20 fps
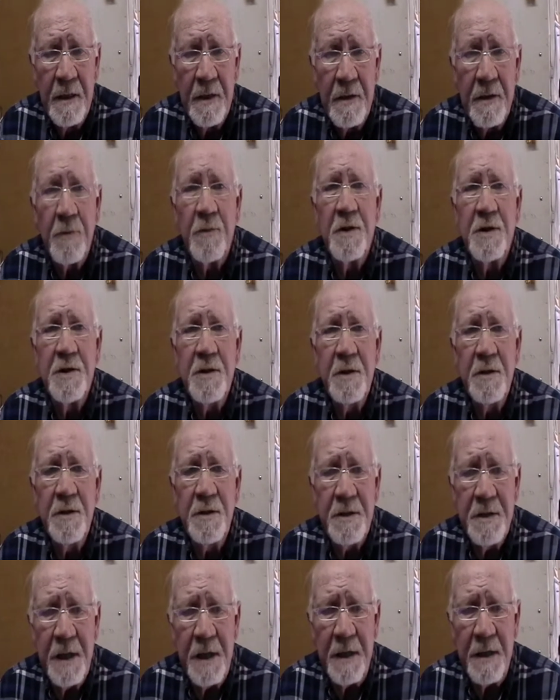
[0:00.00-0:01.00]
The original
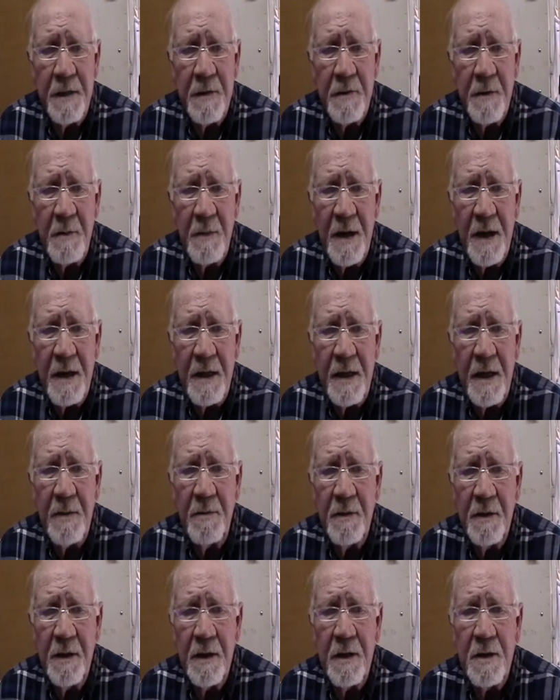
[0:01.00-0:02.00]
intent of the patent
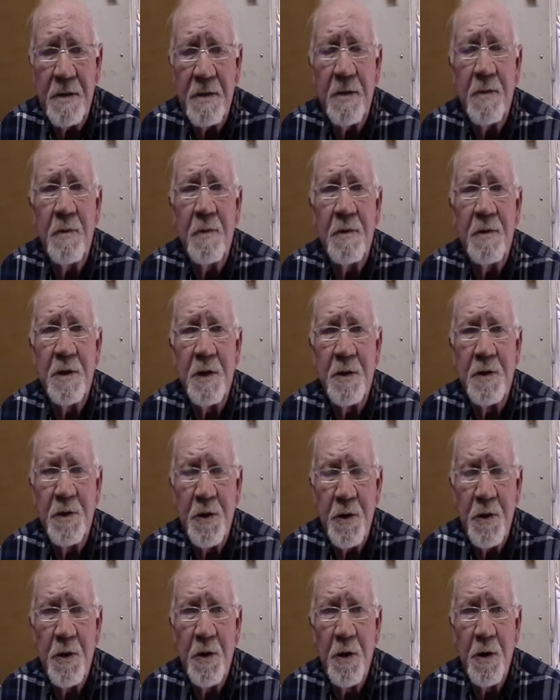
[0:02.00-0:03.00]
application was to
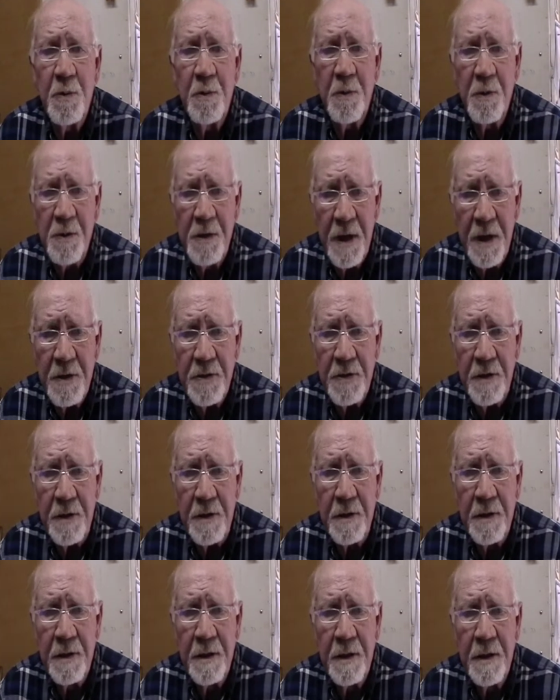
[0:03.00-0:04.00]
secure
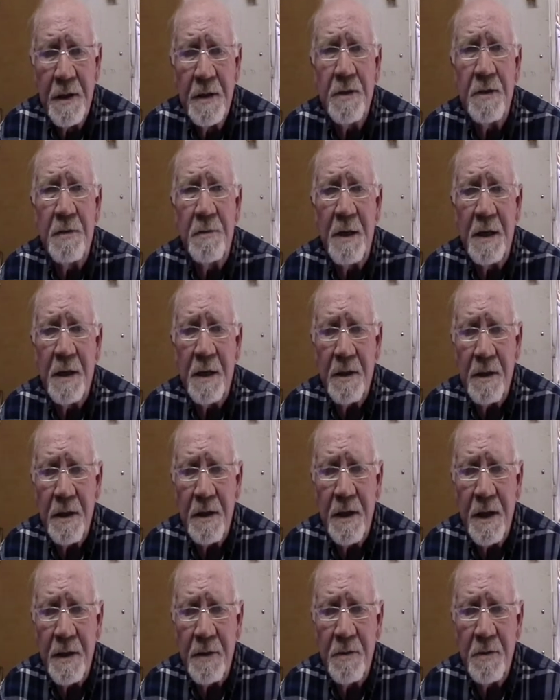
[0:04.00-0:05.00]
protection to make a
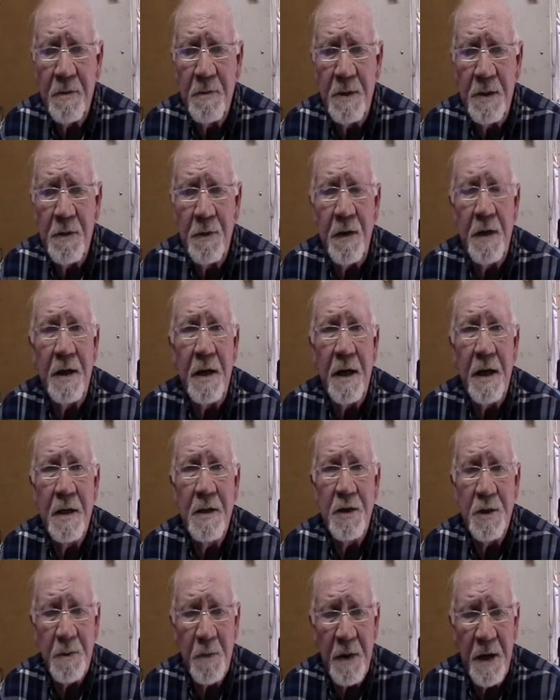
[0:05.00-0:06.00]
connector between
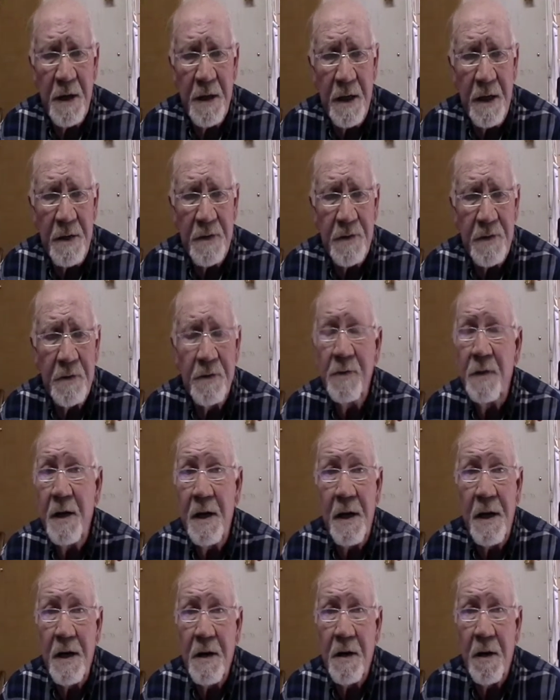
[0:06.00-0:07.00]
any spray nozzle
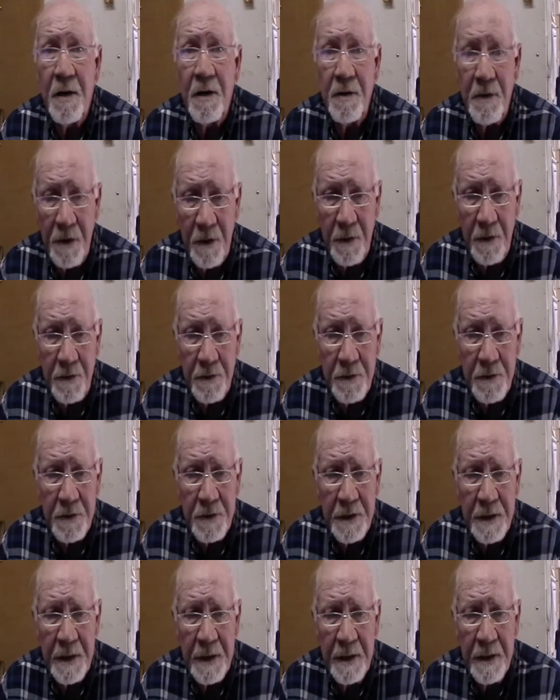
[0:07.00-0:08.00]
and a garden hose.